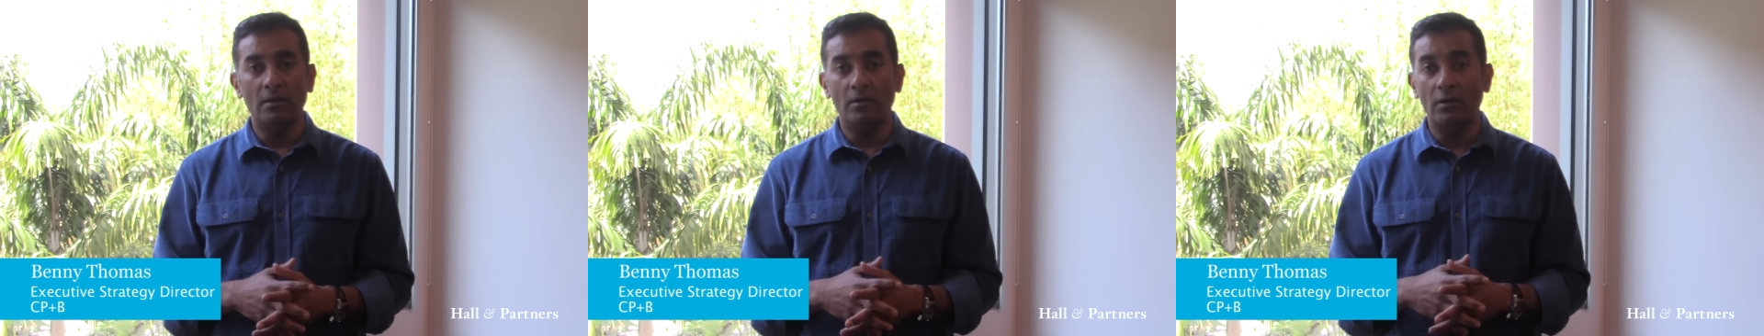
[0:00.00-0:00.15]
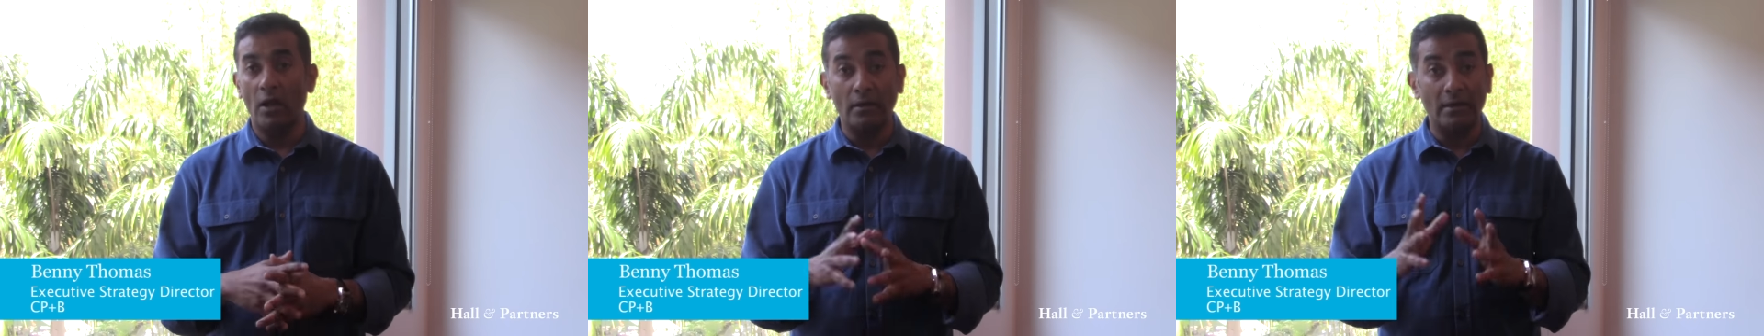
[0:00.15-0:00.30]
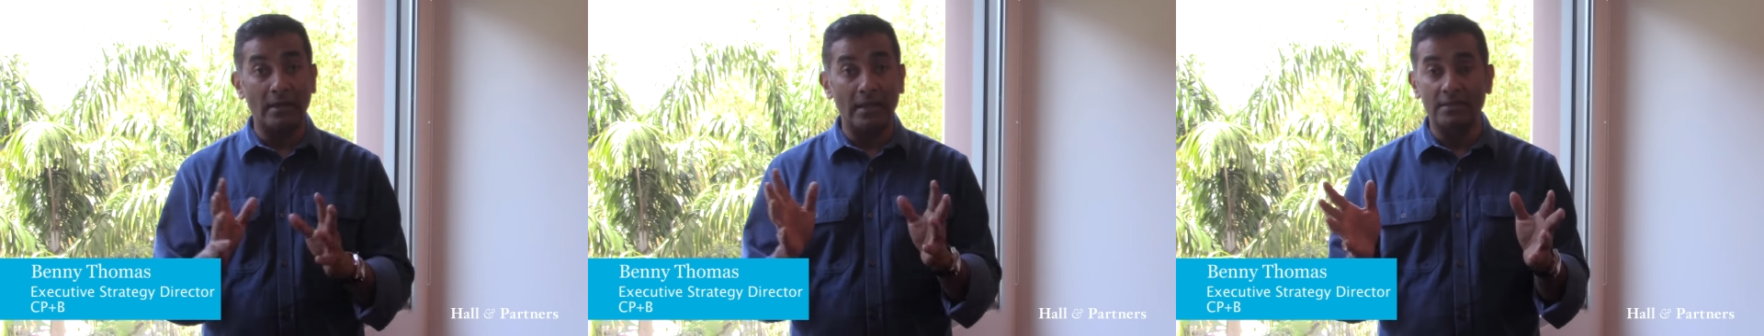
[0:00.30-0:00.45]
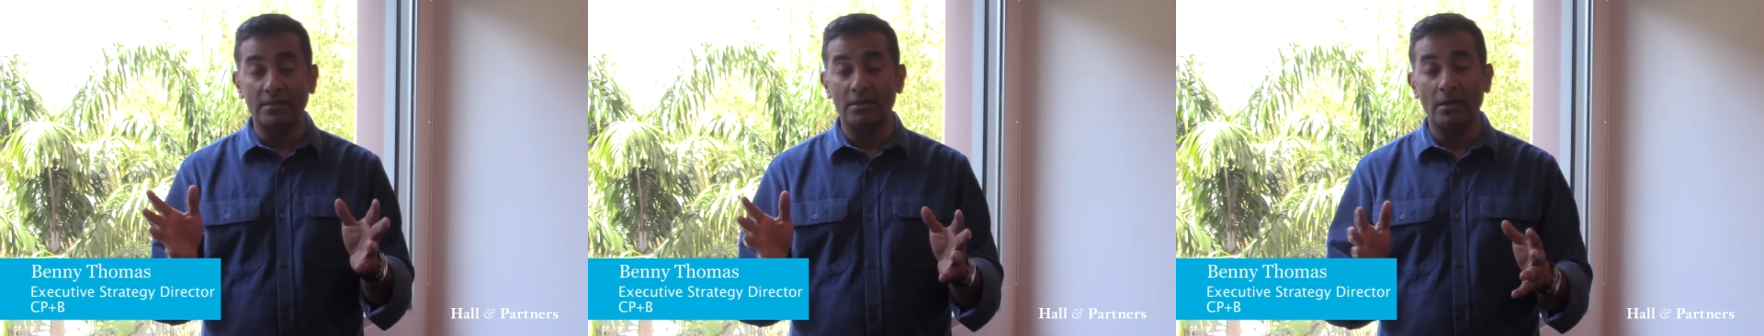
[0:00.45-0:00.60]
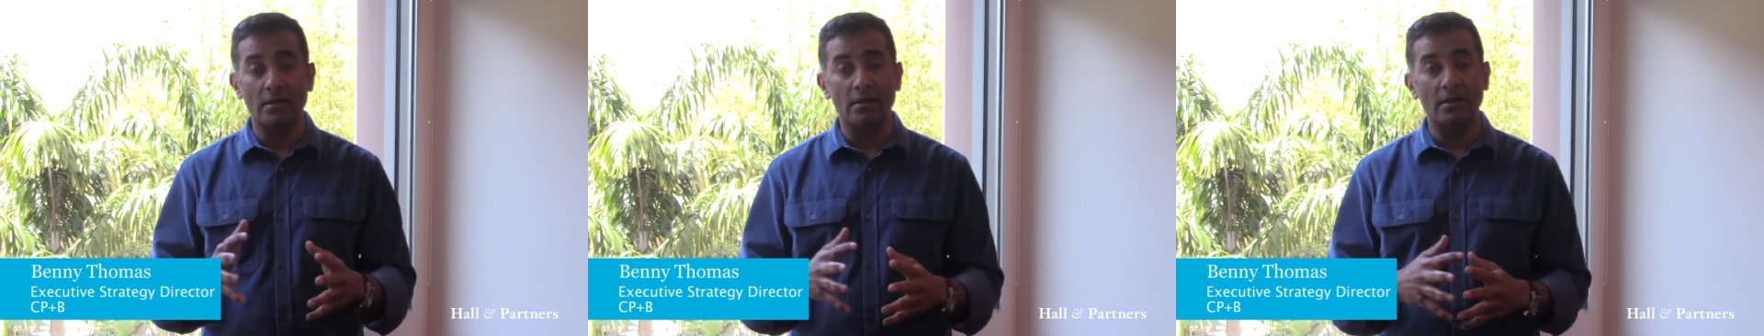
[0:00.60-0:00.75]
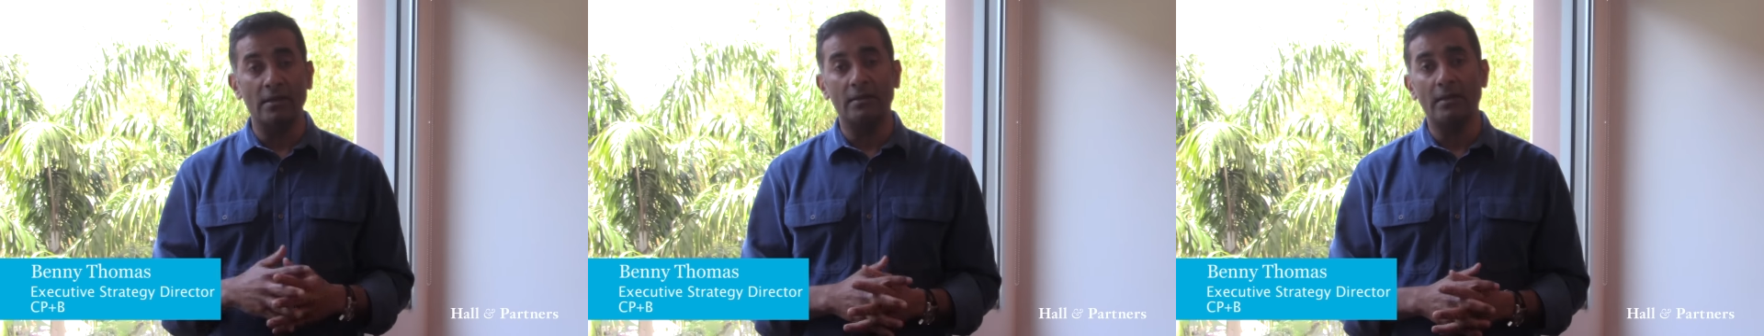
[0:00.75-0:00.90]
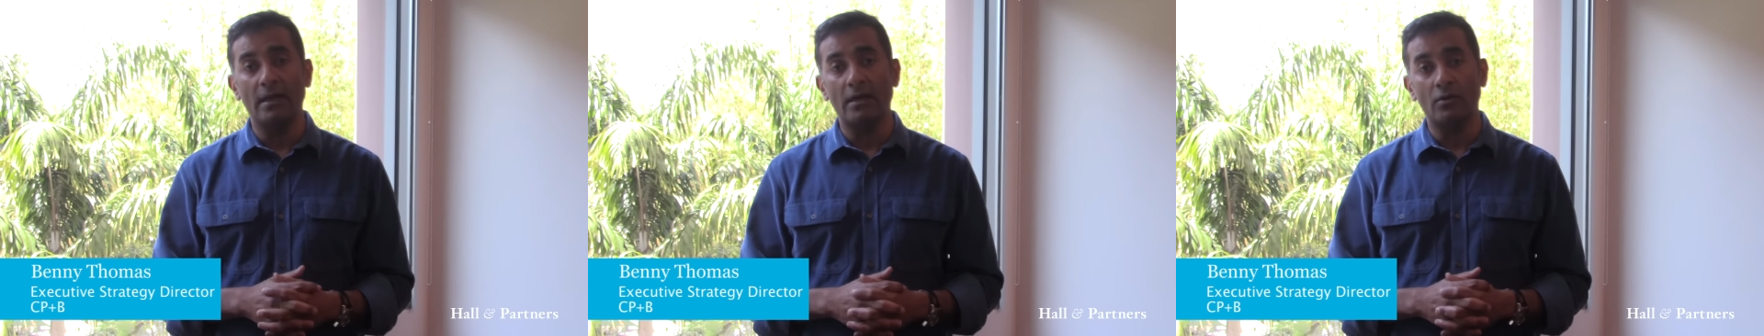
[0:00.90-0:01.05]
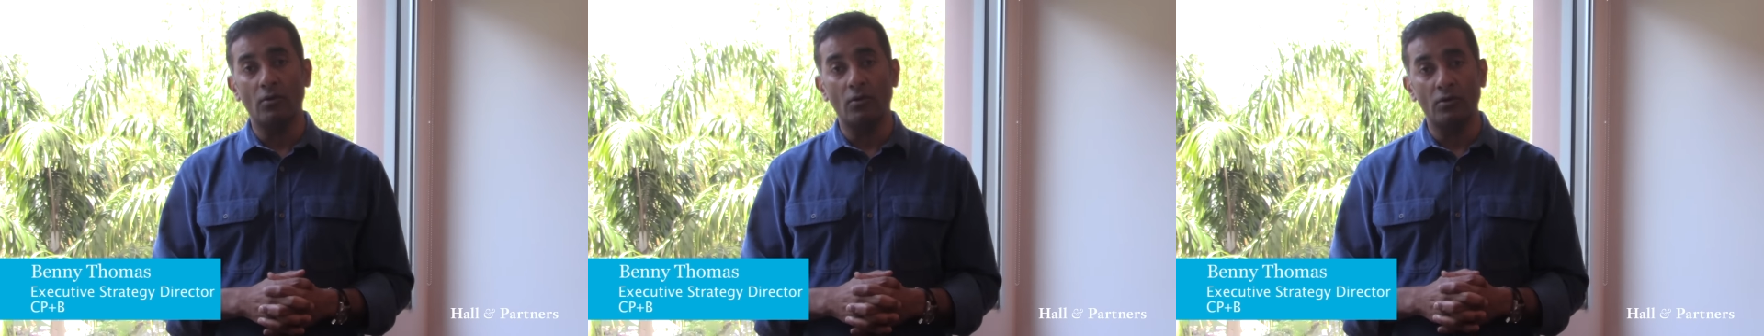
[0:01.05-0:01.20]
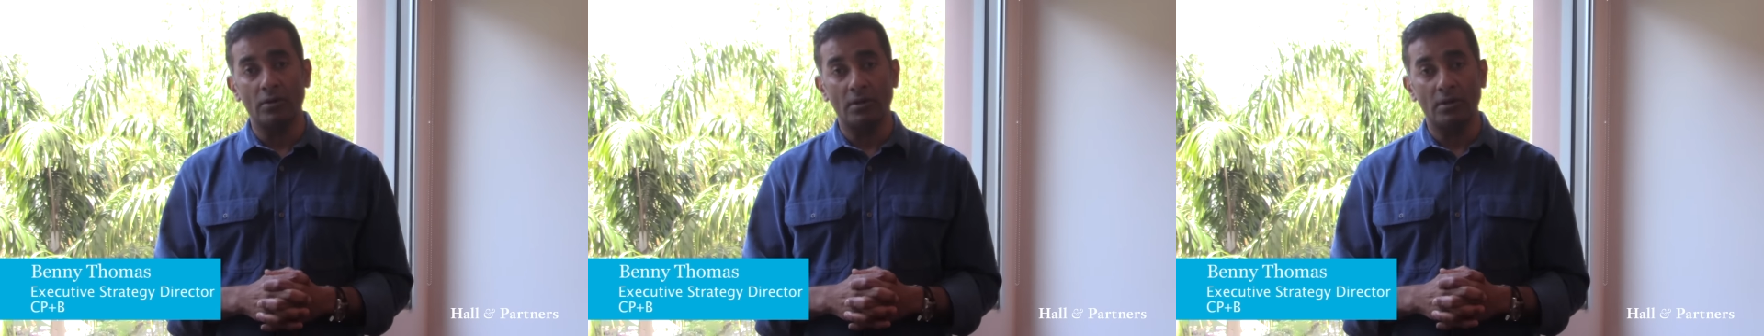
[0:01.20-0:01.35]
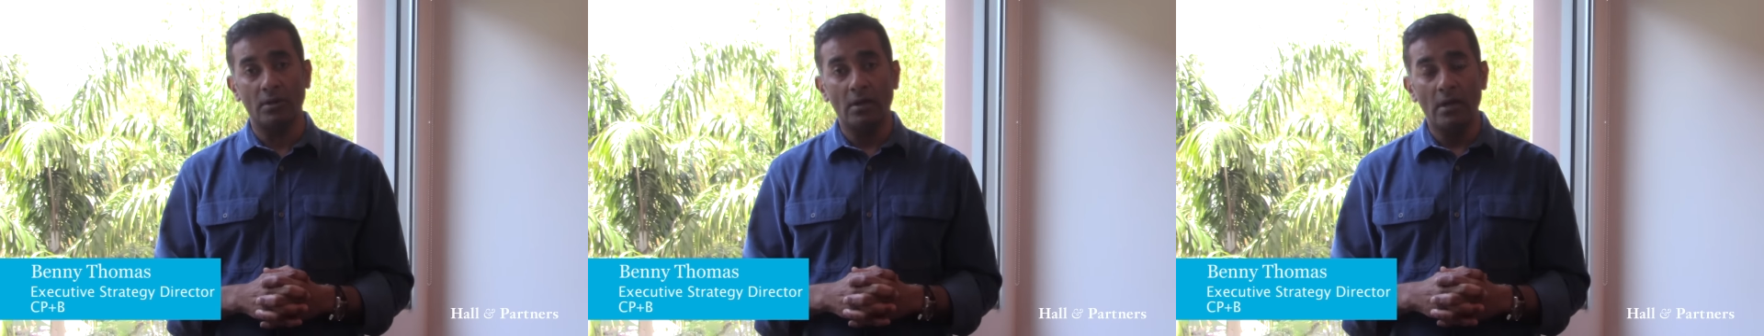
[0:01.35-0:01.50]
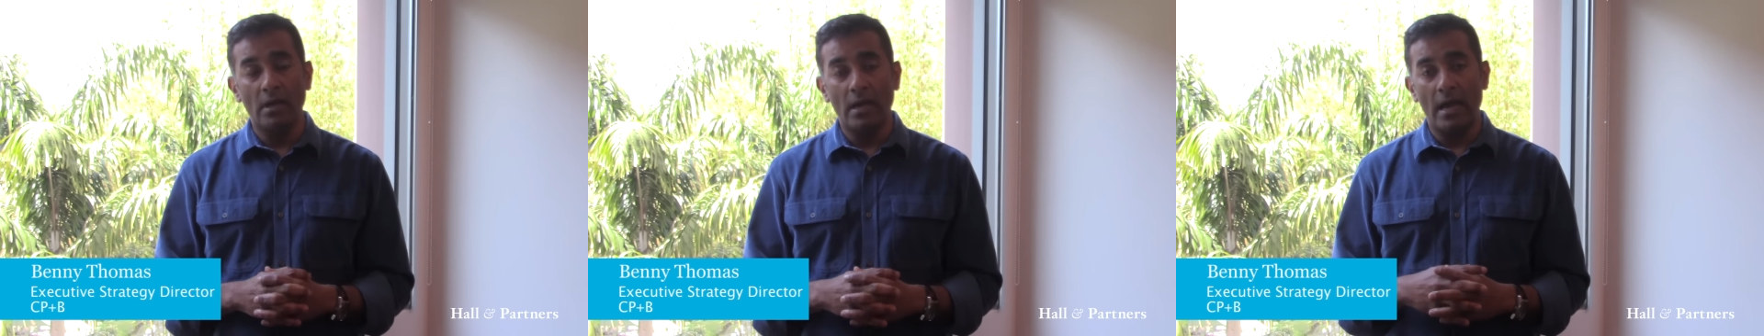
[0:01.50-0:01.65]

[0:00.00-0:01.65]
not necessarily in that order.